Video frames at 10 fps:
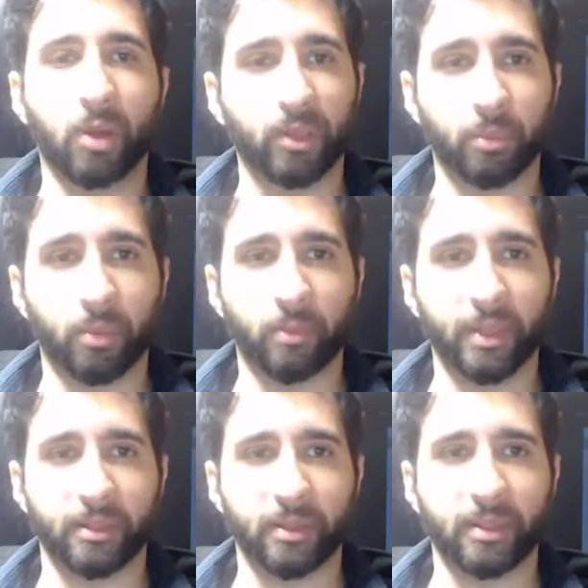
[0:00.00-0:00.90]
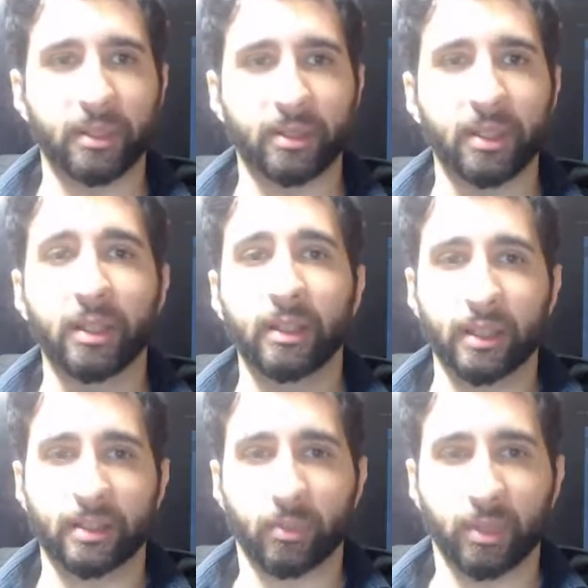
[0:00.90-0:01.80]
multiple businesses.
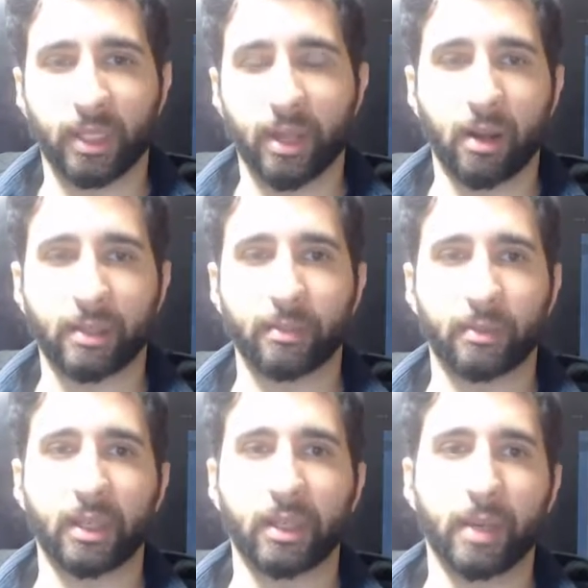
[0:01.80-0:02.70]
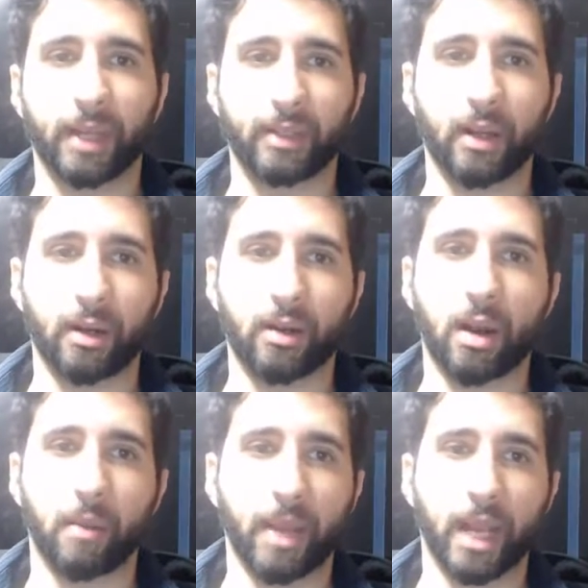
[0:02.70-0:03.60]
That's the really awesome thing about
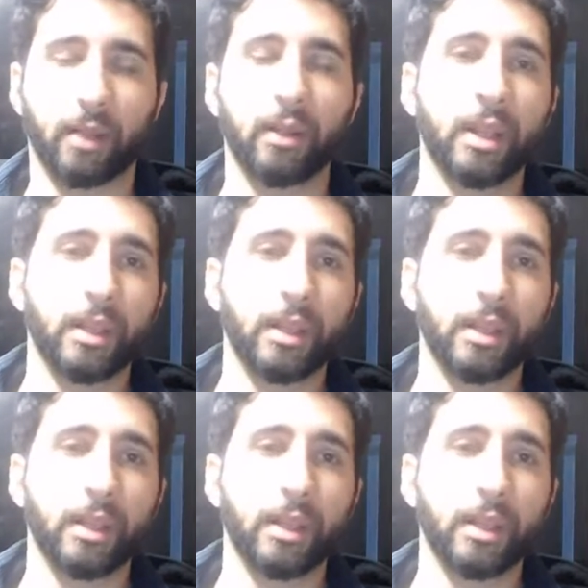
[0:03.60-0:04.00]
Dotcompal.